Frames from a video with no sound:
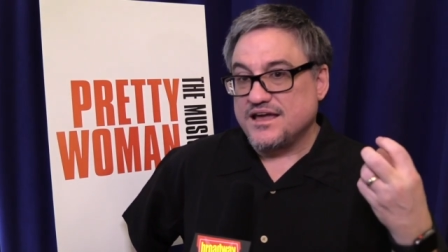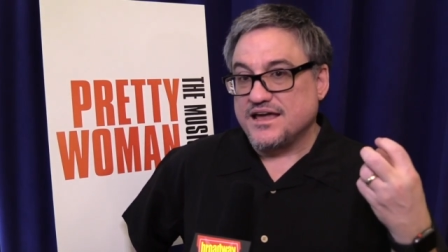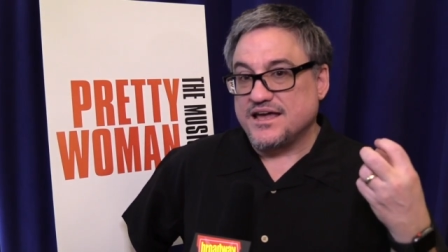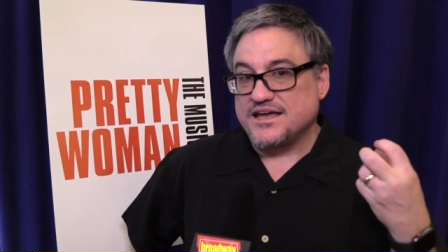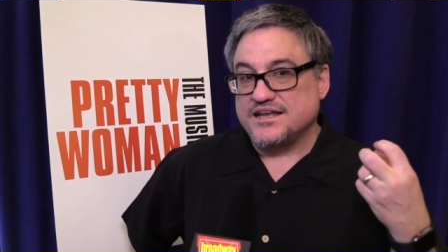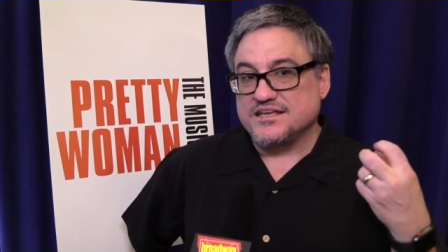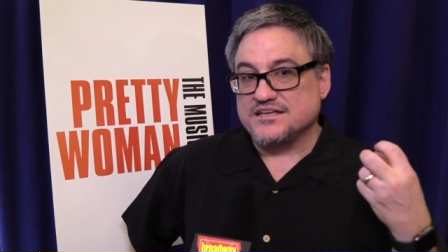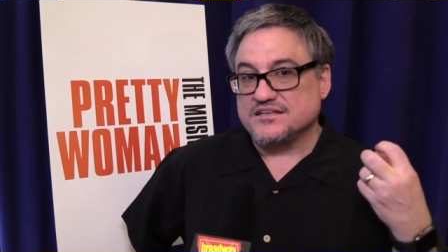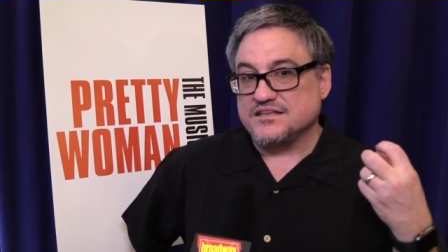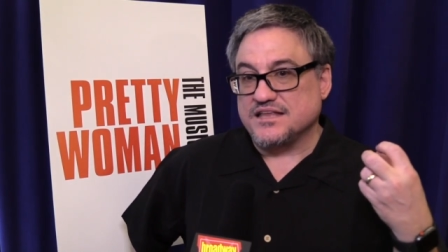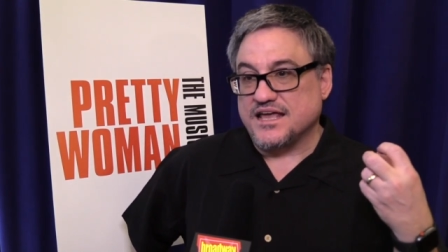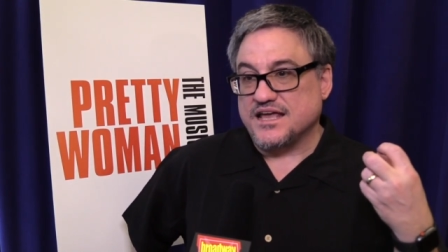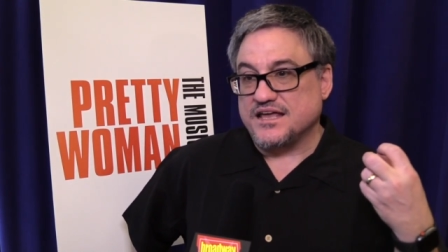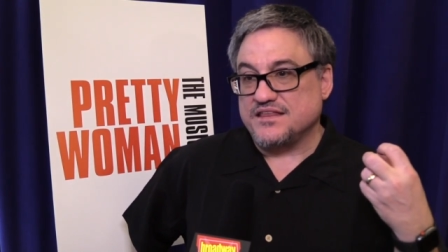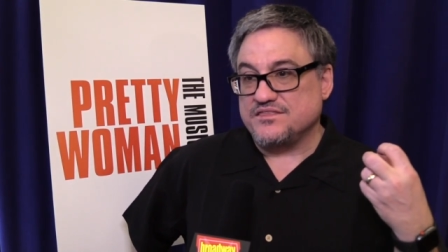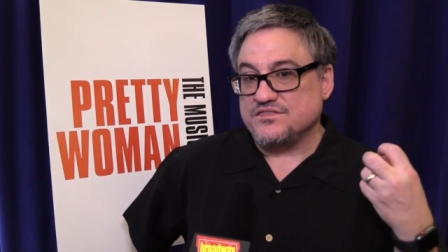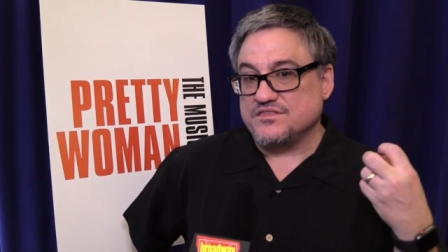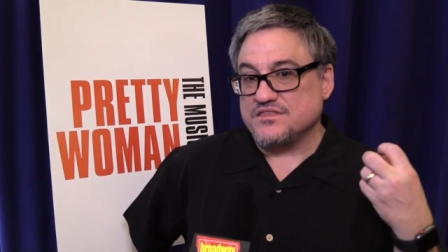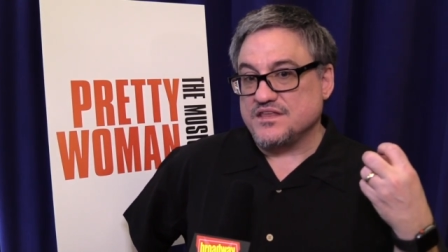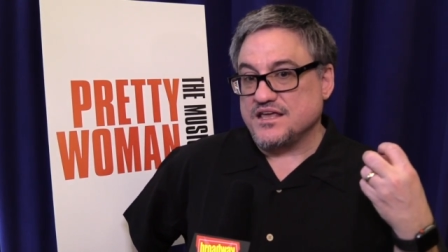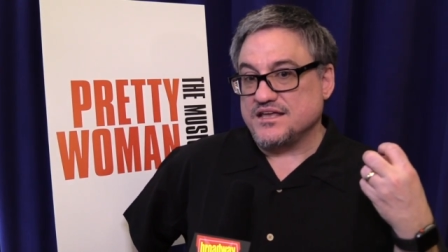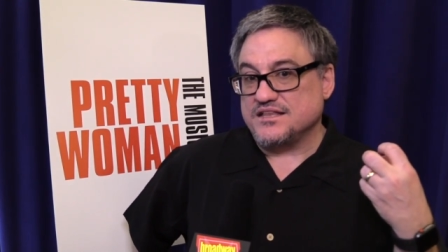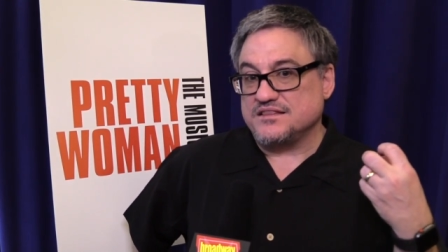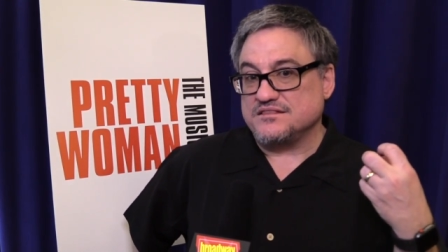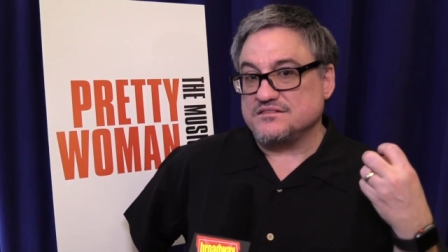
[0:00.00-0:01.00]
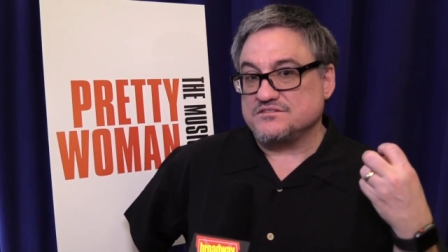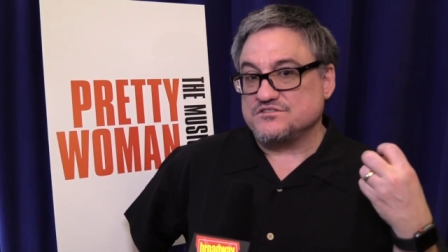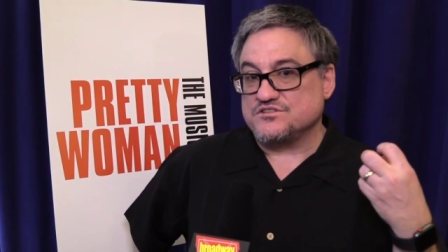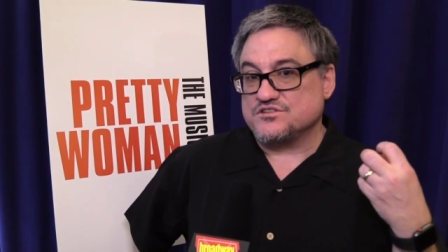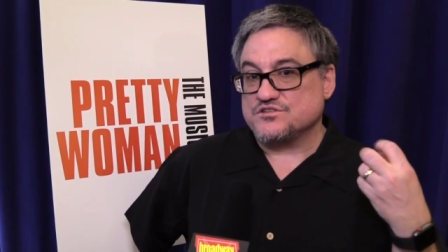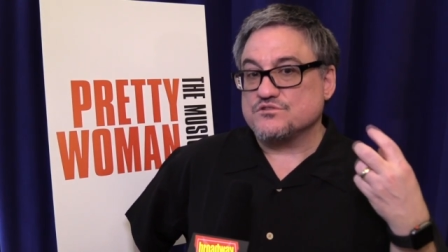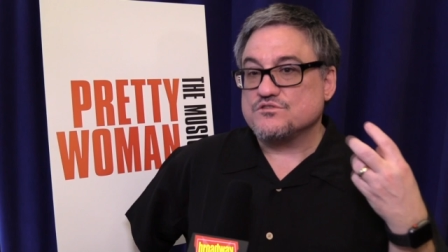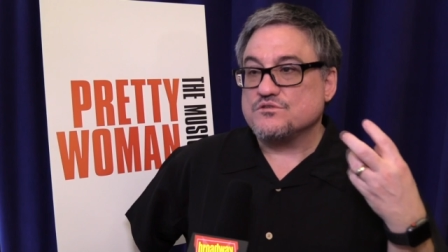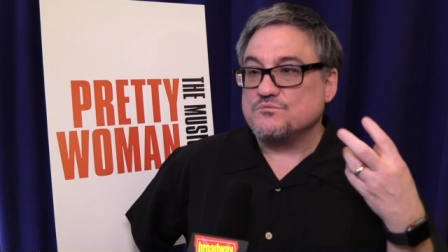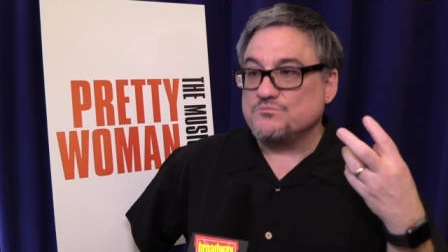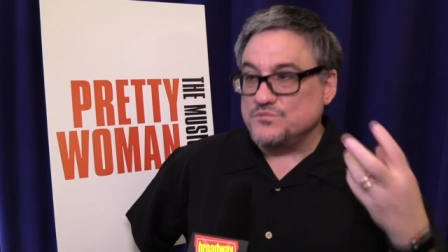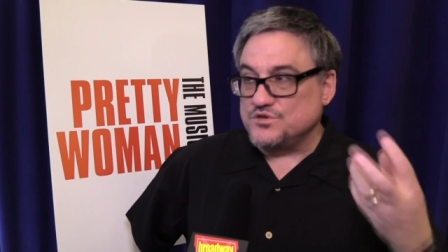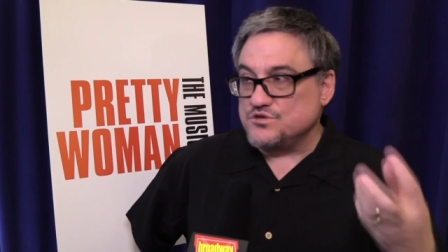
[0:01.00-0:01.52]
And it, and and
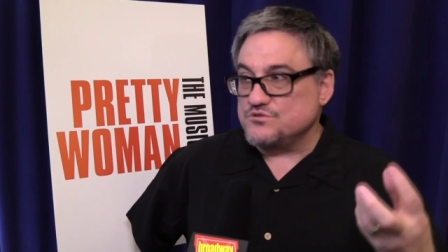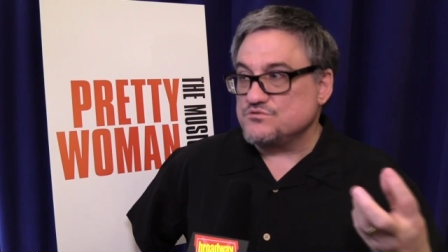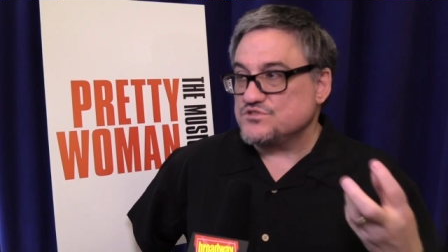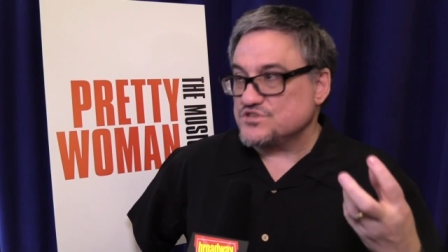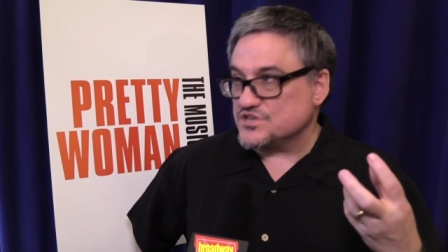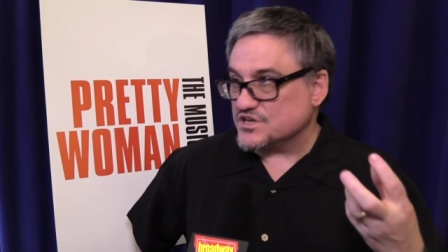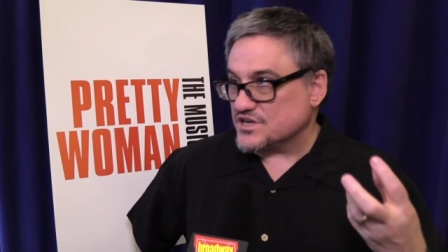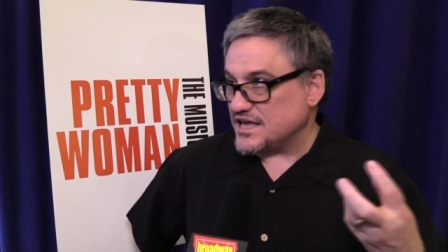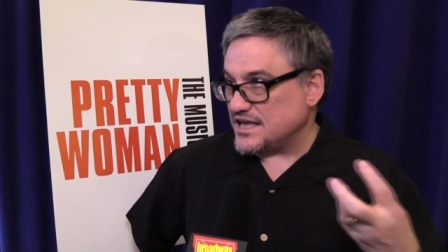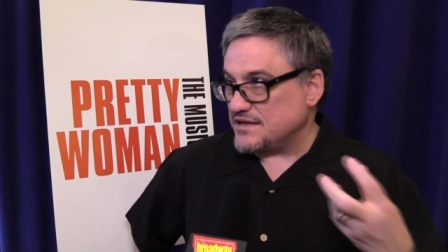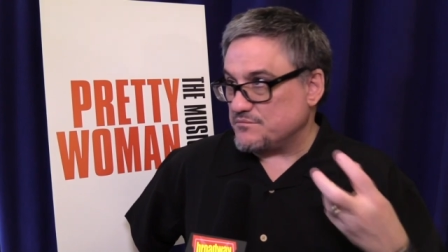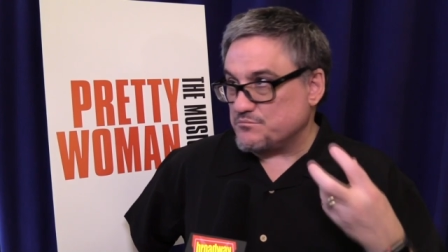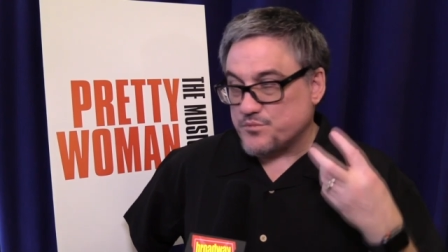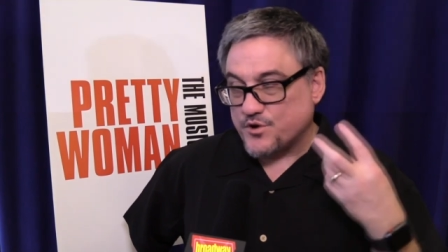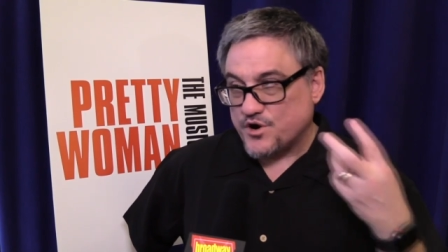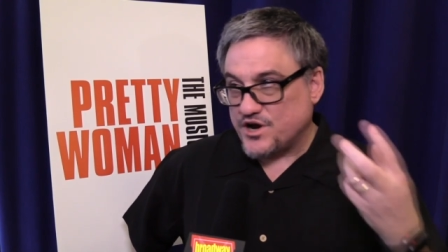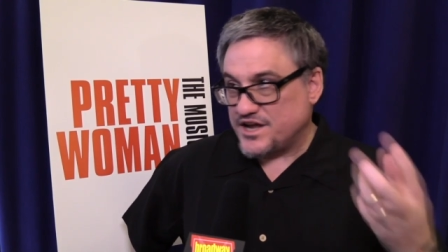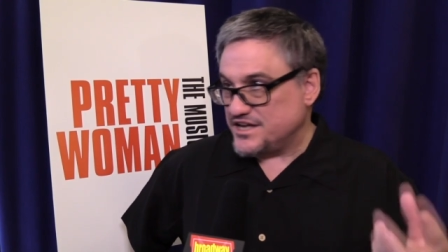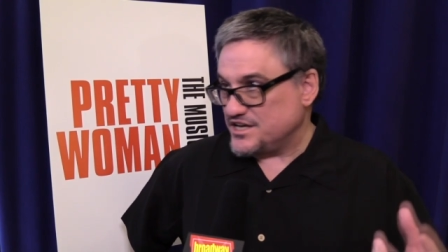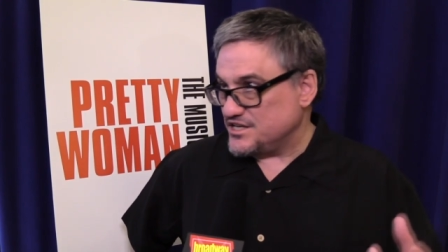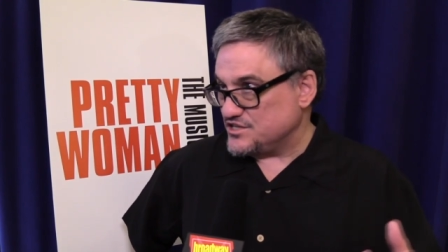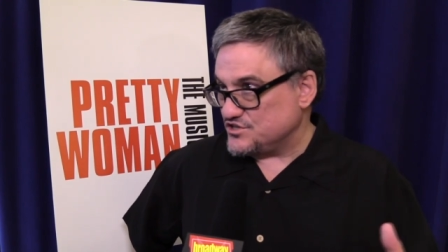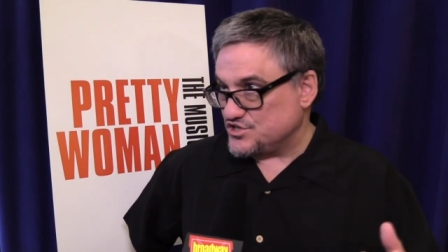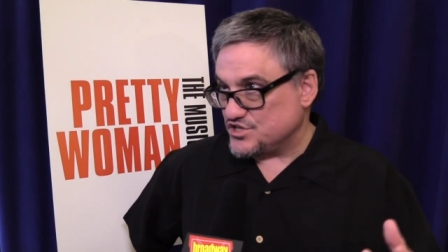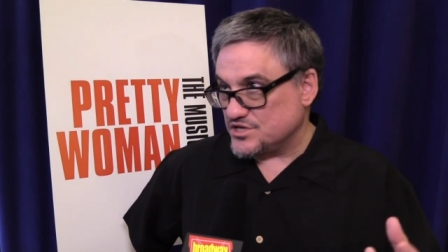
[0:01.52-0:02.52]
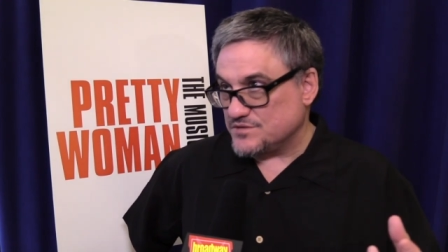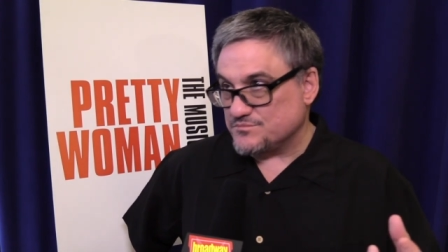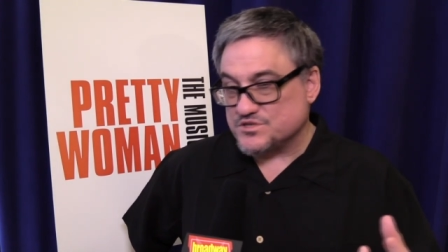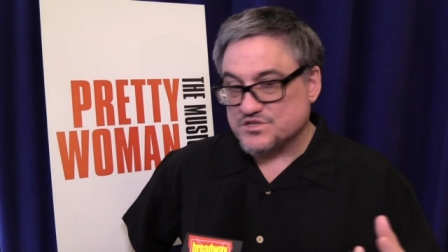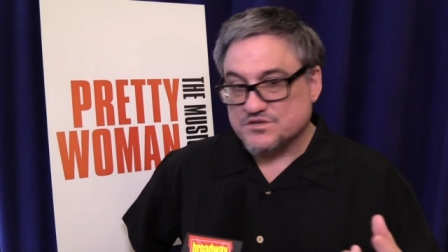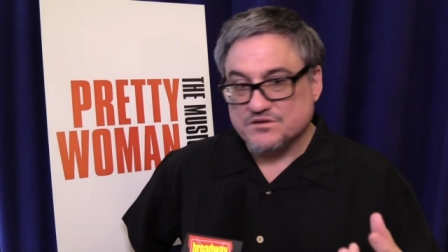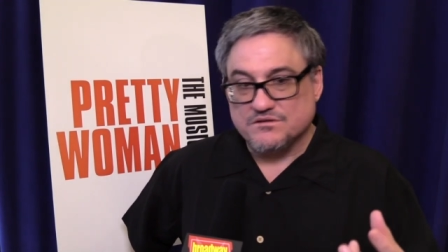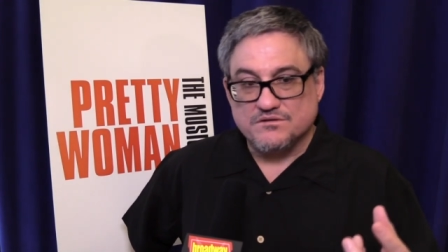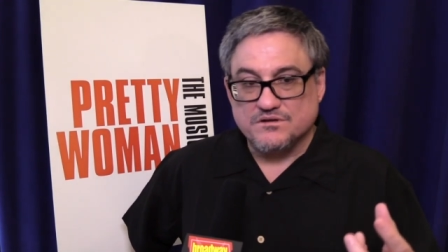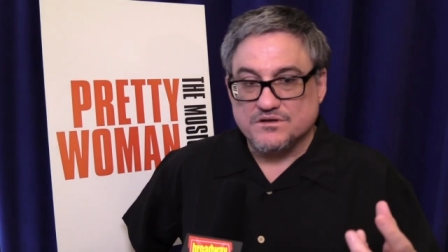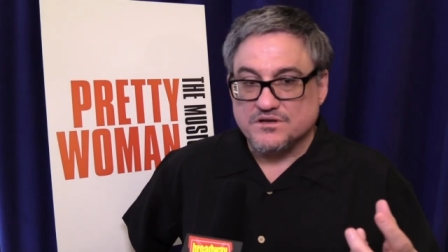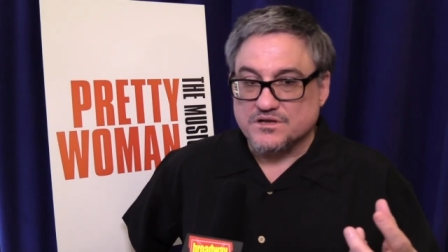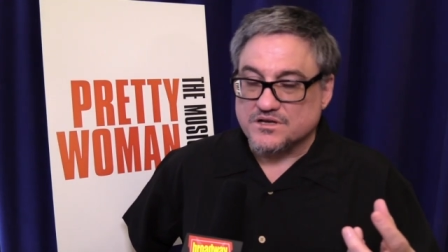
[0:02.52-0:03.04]
so the music and Bryan and Jim's
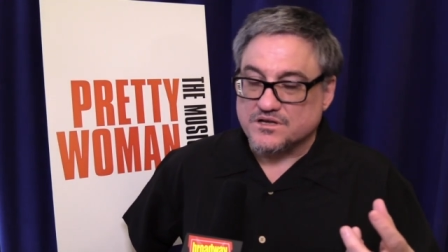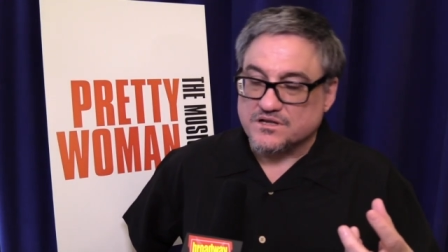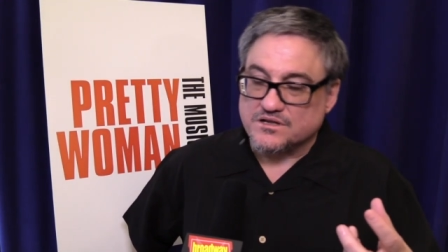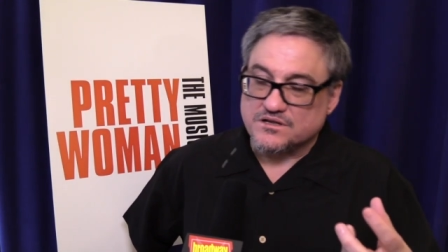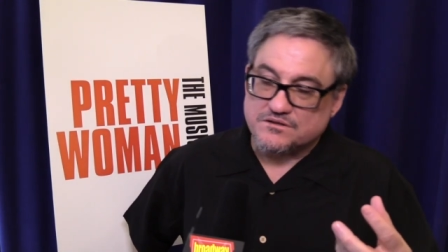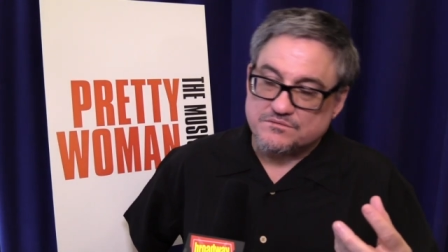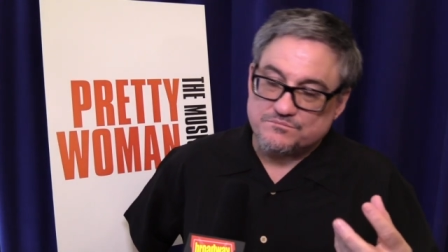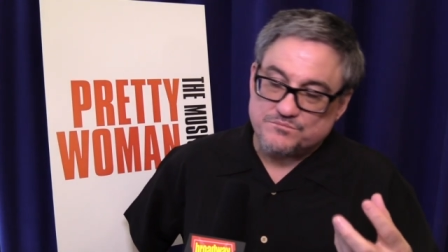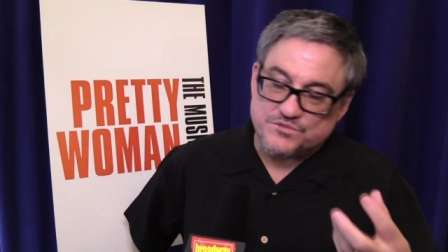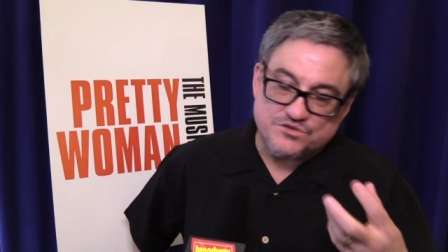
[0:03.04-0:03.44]
uh,